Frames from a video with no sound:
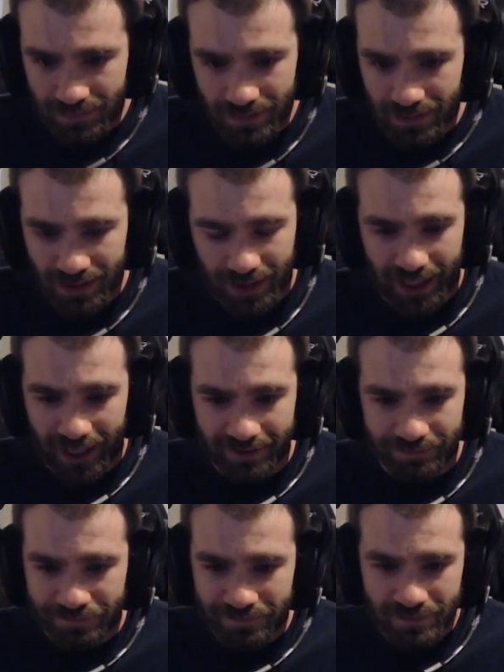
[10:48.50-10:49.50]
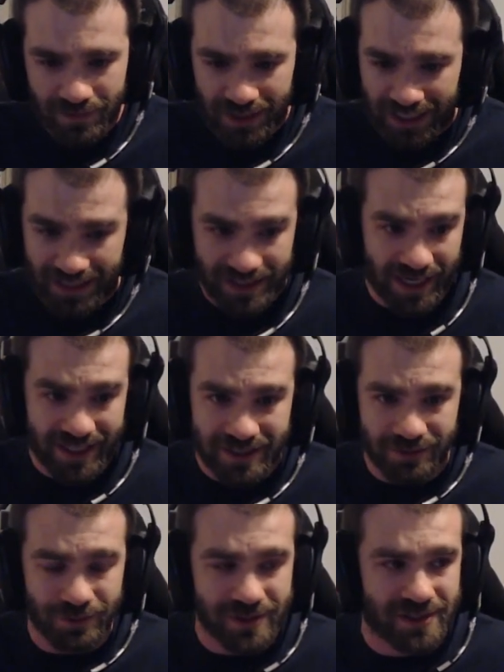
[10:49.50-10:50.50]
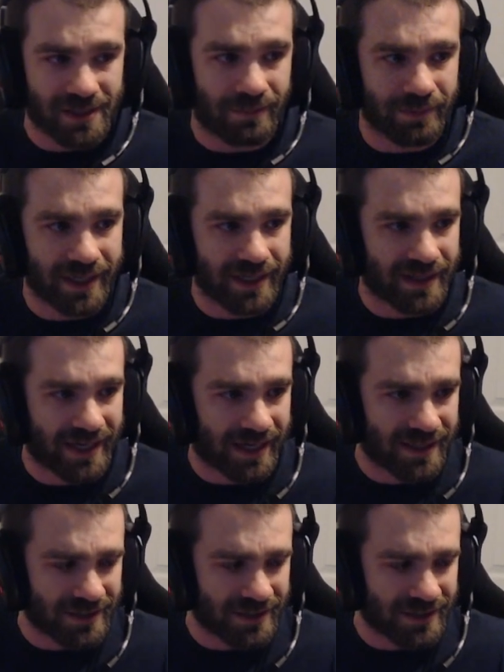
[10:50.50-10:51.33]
I've connected with somebody that,